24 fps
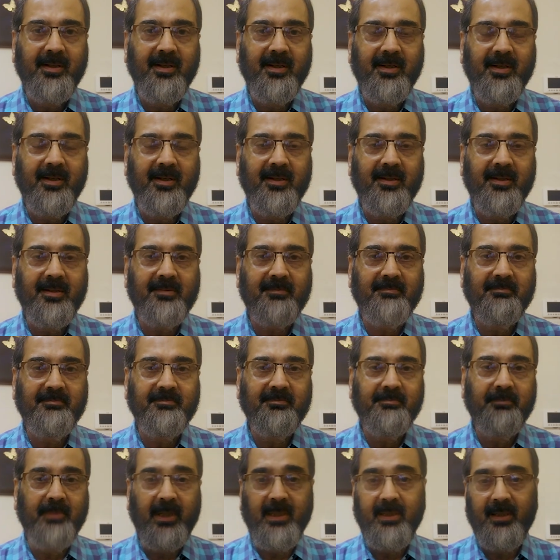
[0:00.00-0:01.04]

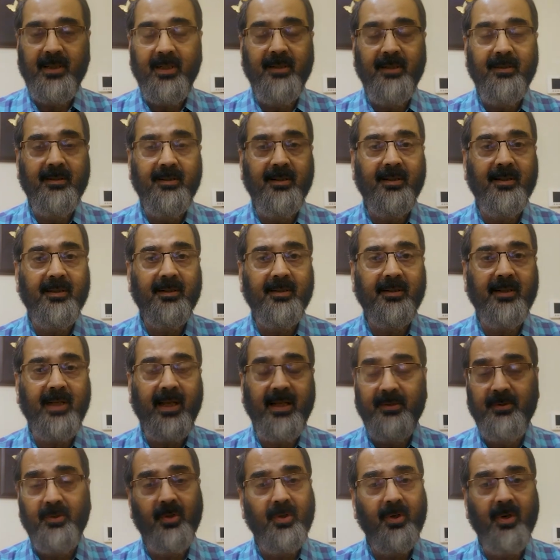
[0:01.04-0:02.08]
but then
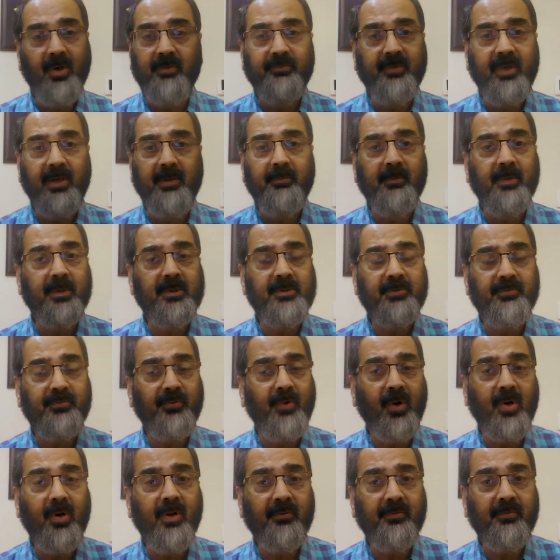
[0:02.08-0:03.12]
and you're not very much
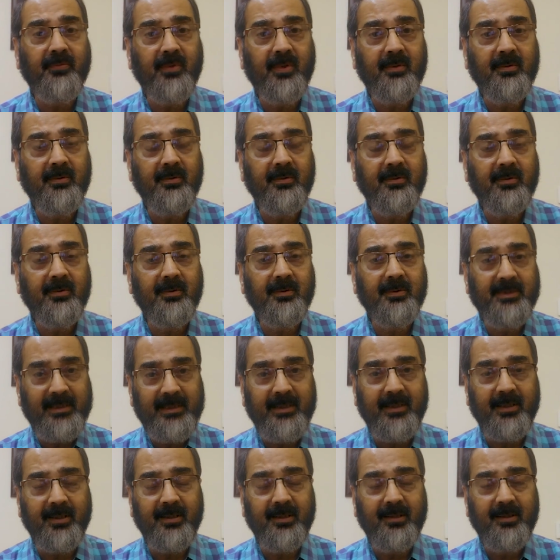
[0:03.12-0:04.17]
fond of
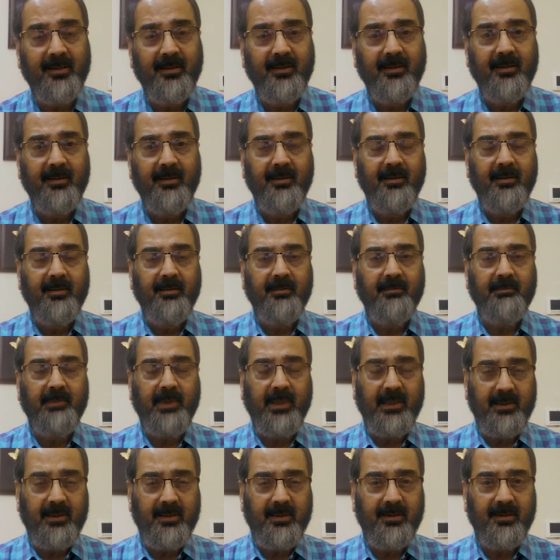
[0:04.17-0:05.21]
tea,
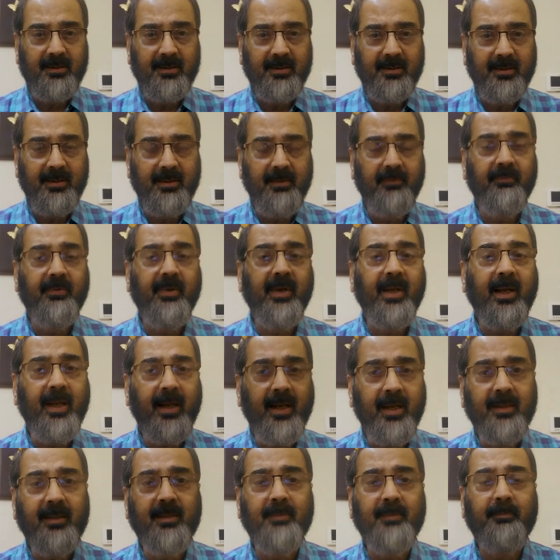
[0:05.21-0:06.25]
but the
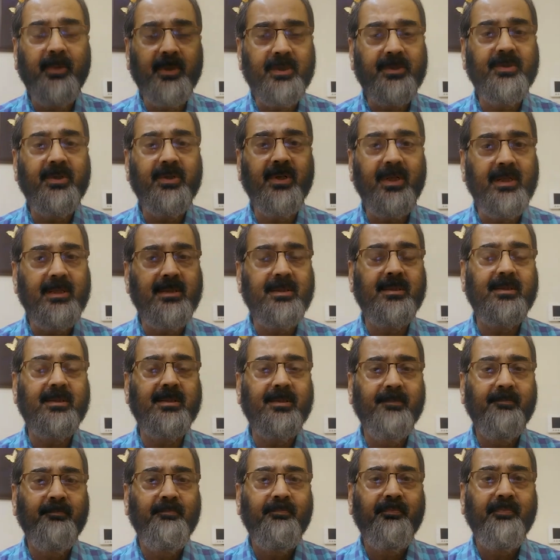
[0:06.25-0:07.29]
way the person
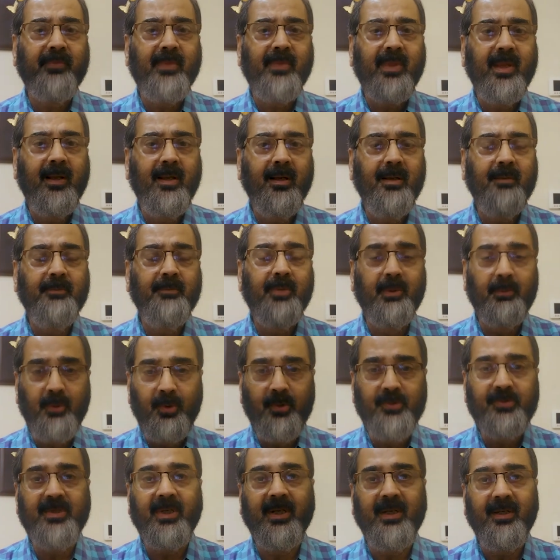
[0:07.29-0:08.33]
is
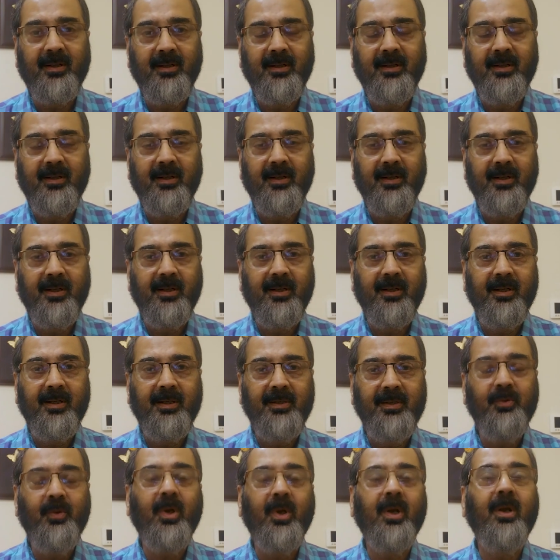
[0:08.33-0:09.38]
proposing,
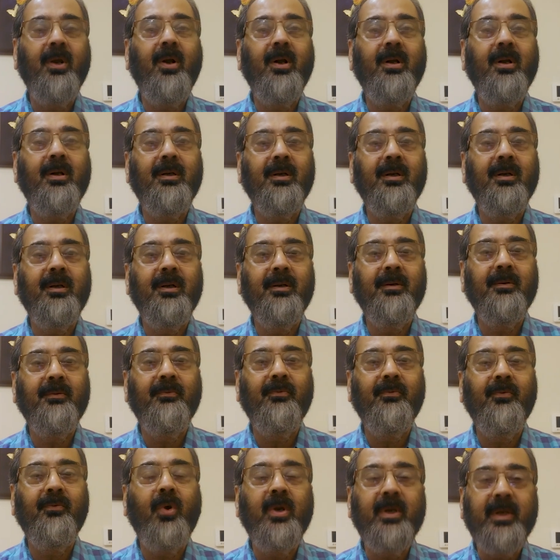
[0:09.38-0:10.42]
you are not
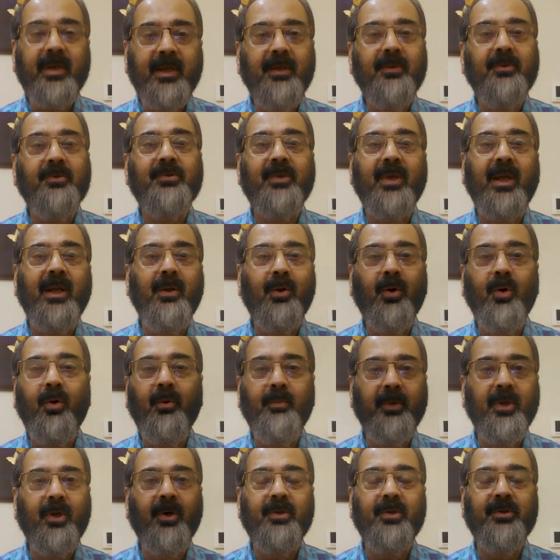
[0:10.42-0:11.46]
wanting to say
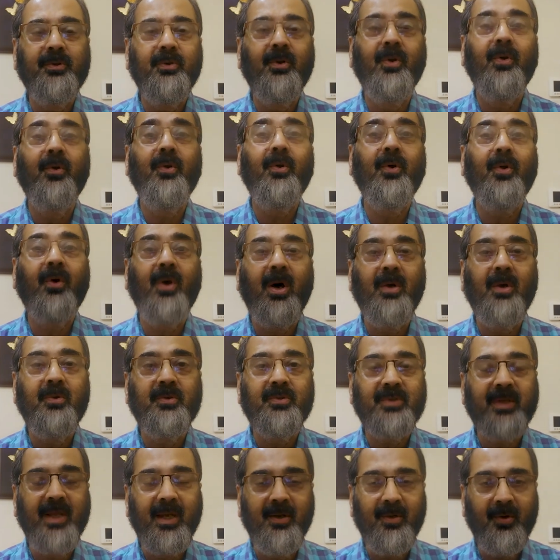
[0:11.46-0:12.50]
no because you don't know how
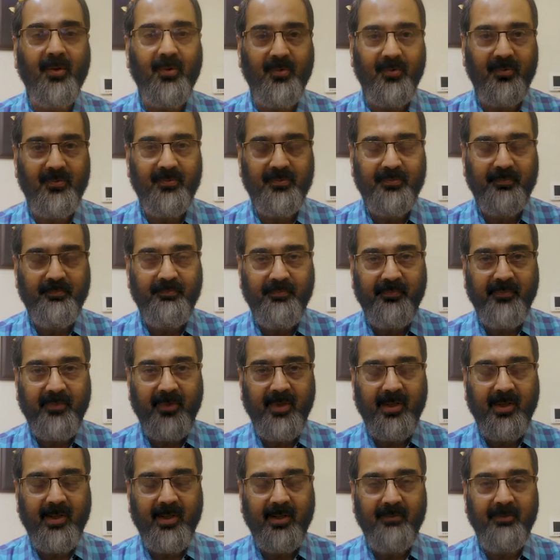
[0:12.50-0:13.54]
to say no
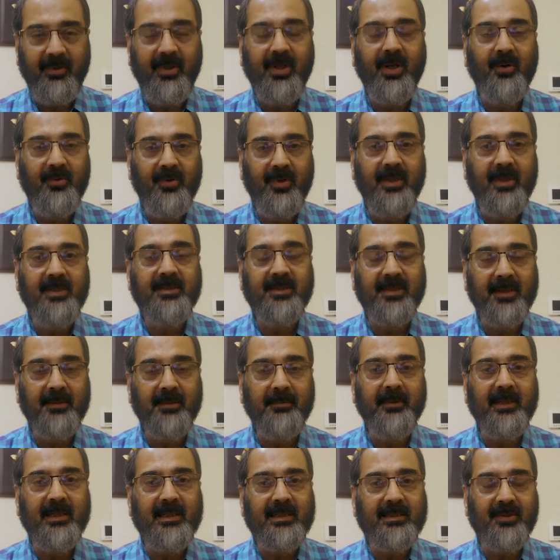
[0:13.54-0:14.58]
without
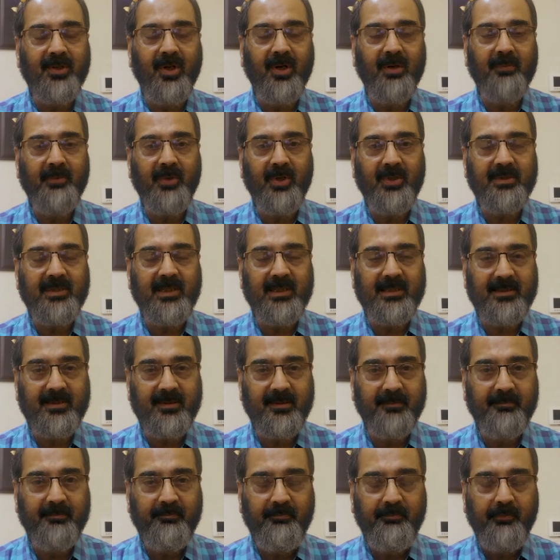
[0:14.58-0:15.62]
disturbing his thought
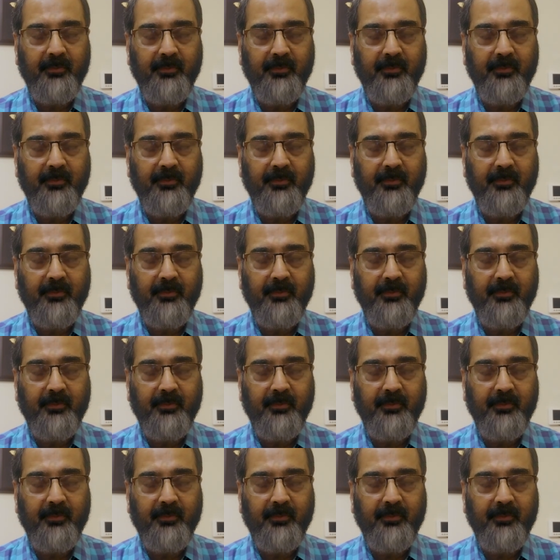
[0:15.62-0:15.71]
process.